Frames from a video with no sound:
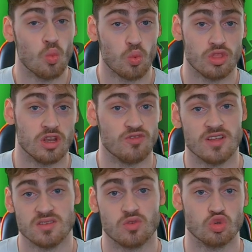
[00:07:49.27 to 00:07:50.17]
with the
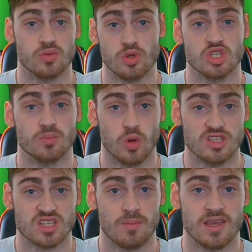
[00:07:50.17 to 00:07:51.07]
defensive contribution
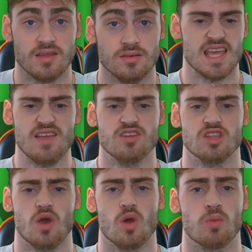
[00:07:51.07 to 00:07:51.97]
points coming in. Even
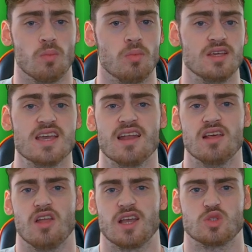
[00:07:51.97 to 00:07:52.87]
though he'll probably get
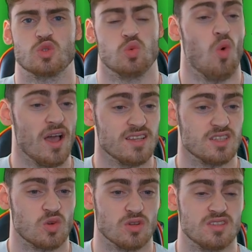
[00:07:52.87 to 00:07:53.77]
it like twice
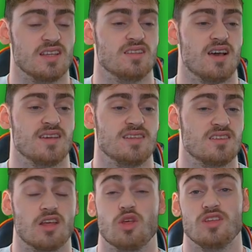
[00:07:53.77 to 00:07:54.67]
across the entire
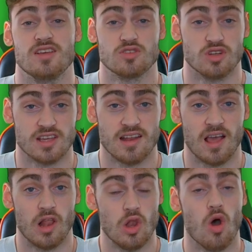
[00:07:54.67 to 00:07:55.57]
season, I don't think he's going to get it
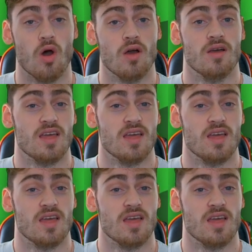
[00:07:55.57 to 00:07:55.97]
a lot.